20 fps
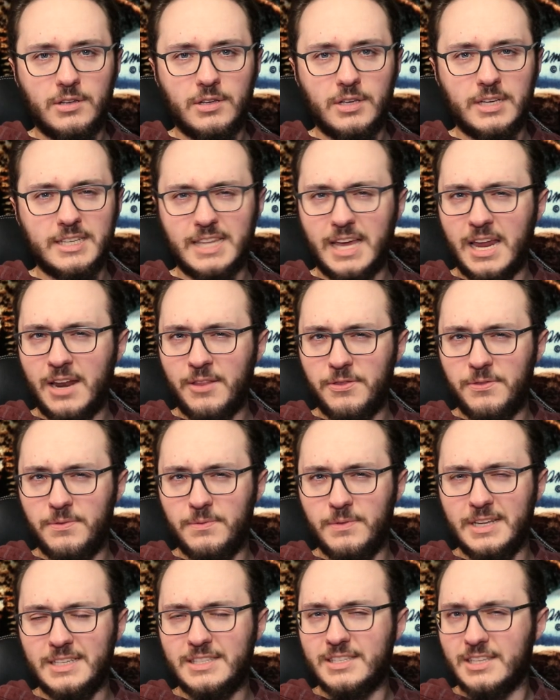Is
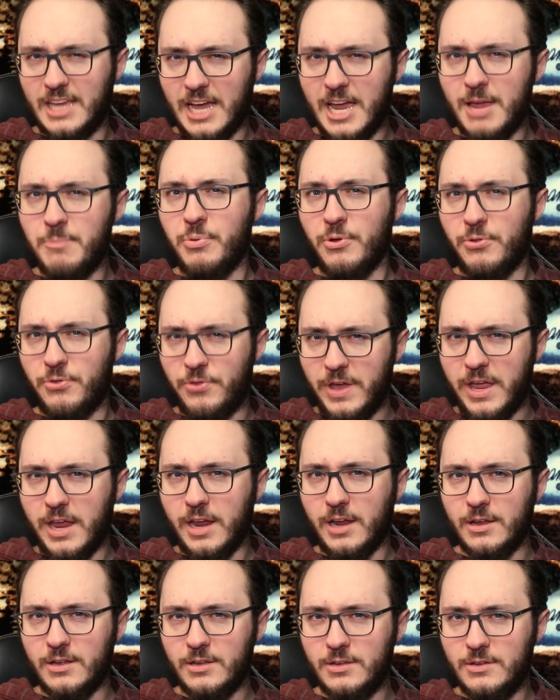Skype a
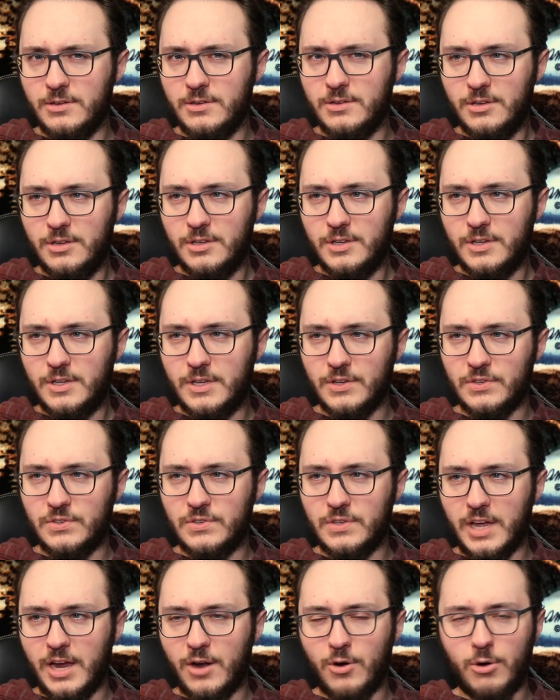thing?
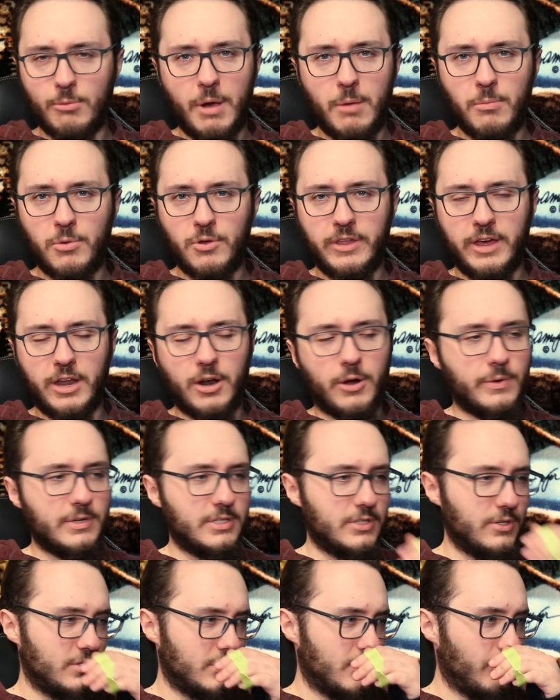Because I remember that
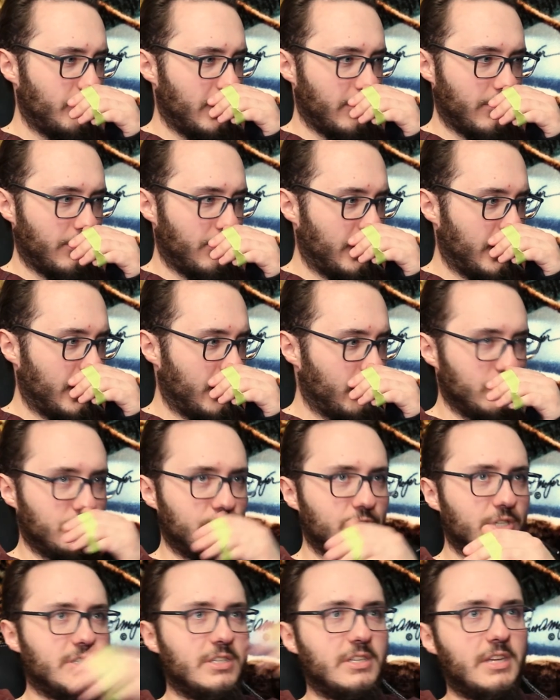always used to be the thing. It was
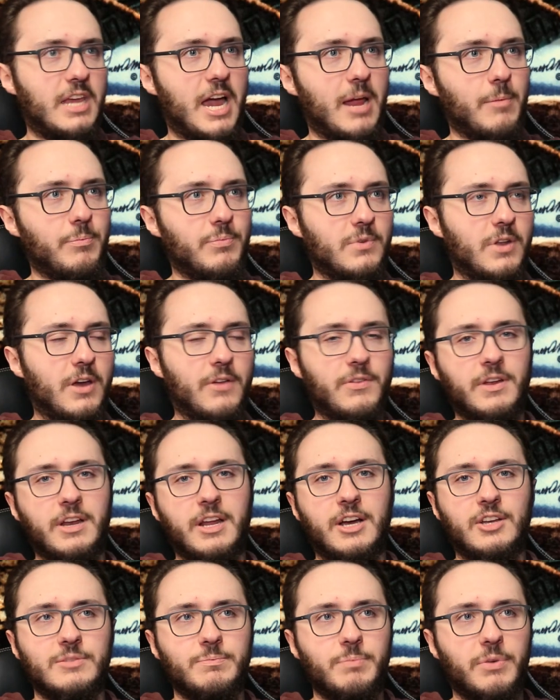just Skype, nothing
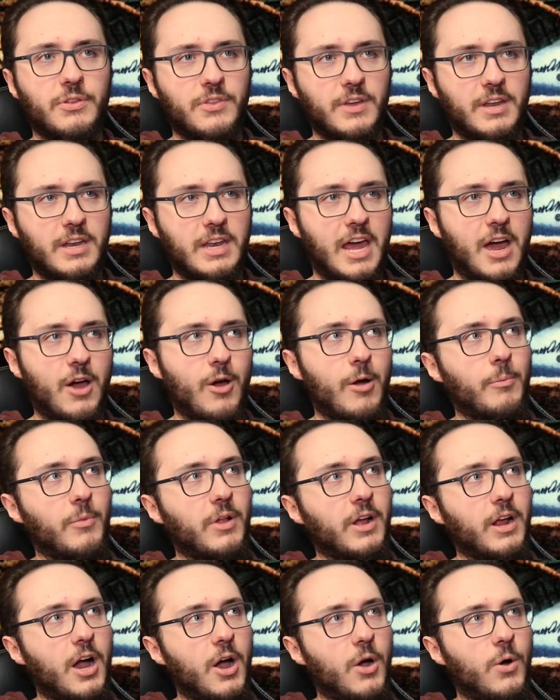else. But then now I'm
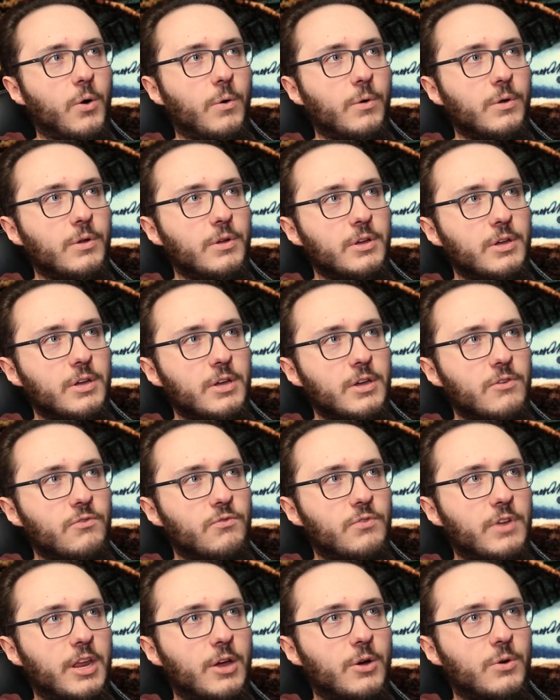like, oh,
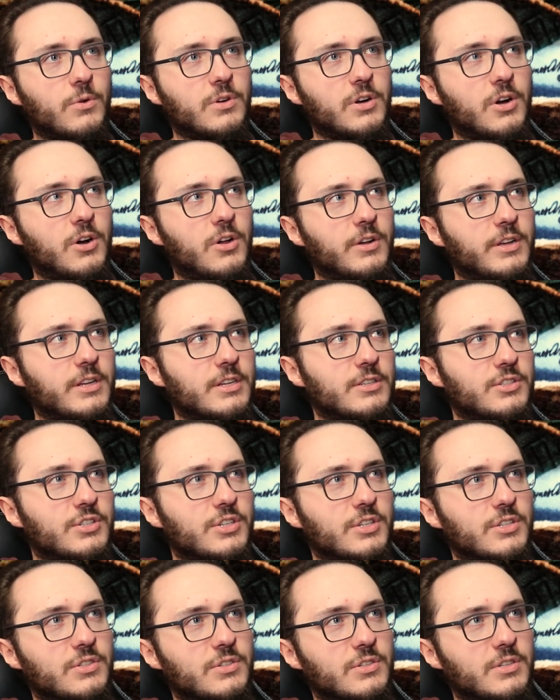video calling is
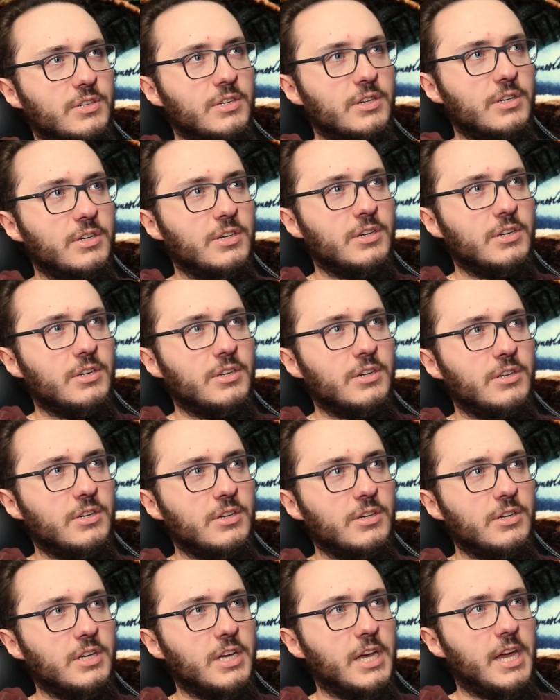just
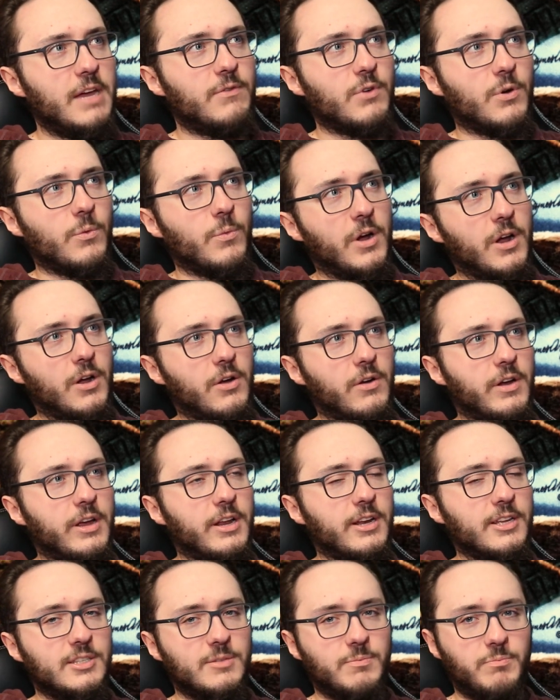everywhere,
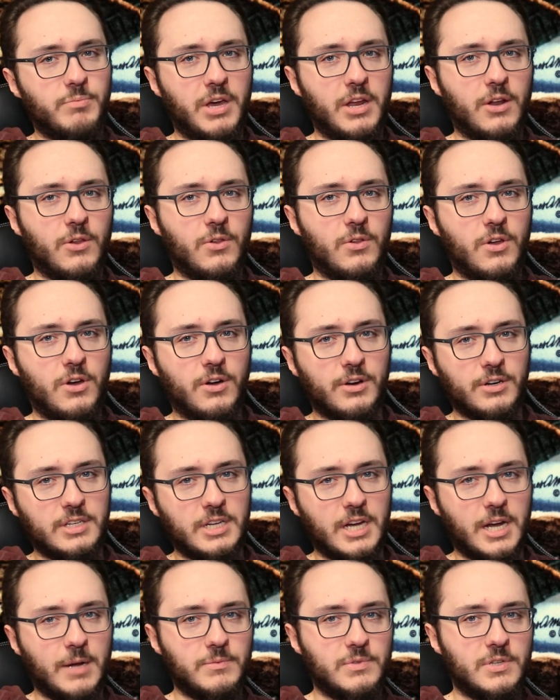and it's been a long
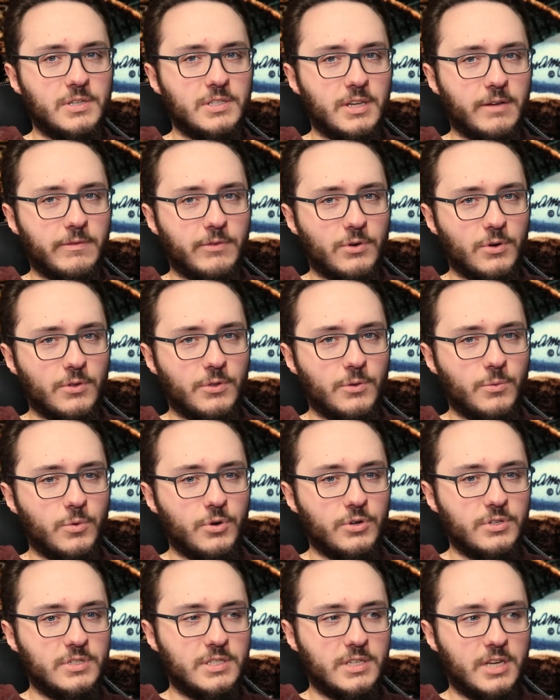time since I've heard the
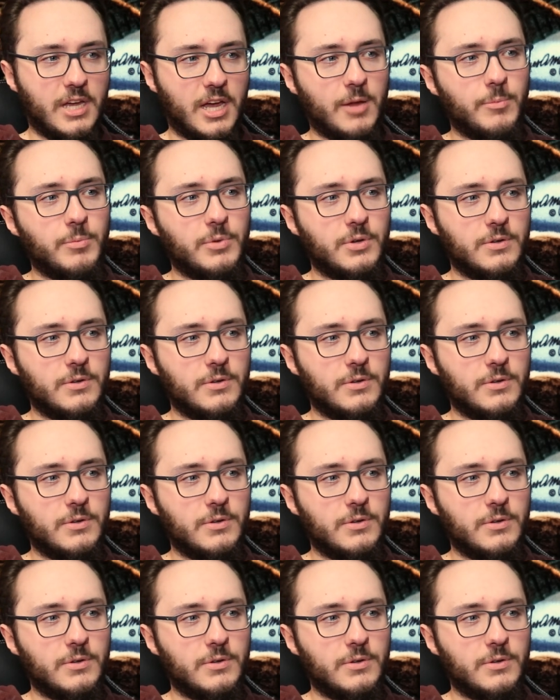word Skype.